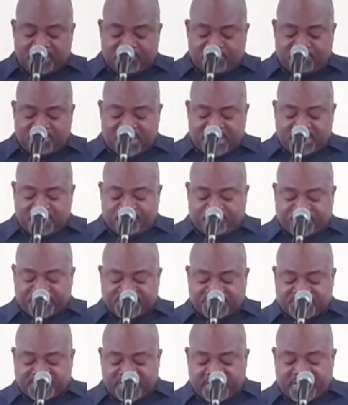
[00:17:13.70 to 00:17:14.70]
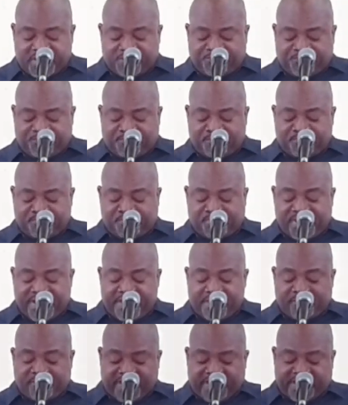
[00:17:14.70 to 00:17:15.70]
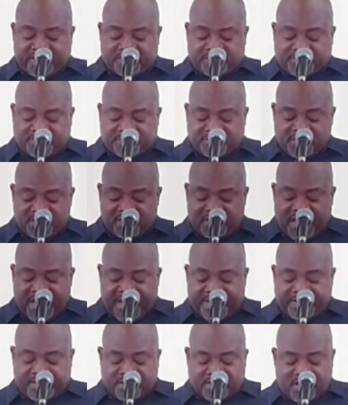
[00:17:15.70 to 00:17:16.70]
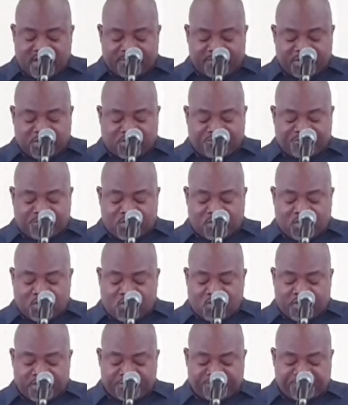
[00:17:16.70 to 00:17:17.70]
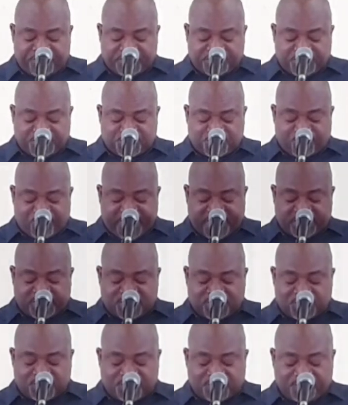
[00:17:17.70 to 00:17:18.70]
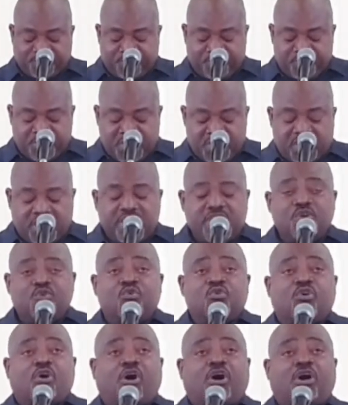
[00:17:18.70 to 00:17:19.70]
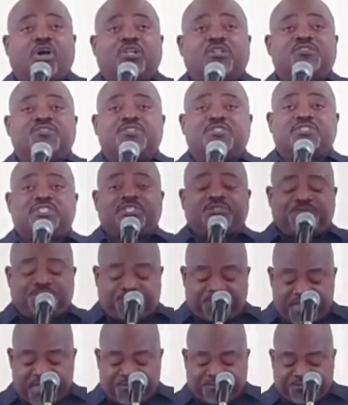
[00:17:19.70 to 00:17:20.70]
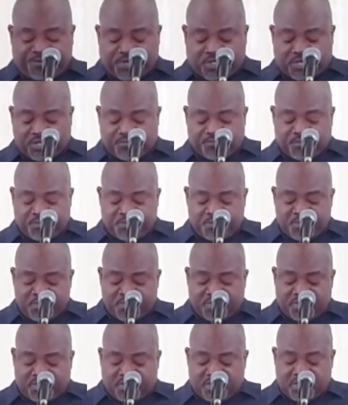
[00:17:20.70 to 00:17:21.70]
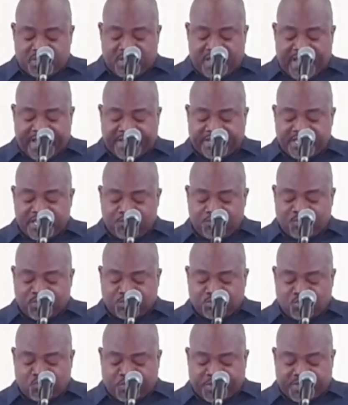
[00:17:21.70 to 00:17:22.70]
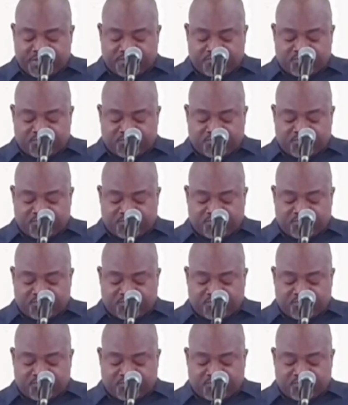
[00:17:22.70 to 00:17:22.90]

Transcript: be preserved blameless at the coming of our Lord Jesus Christ. He who calls is faithful, and he will do it.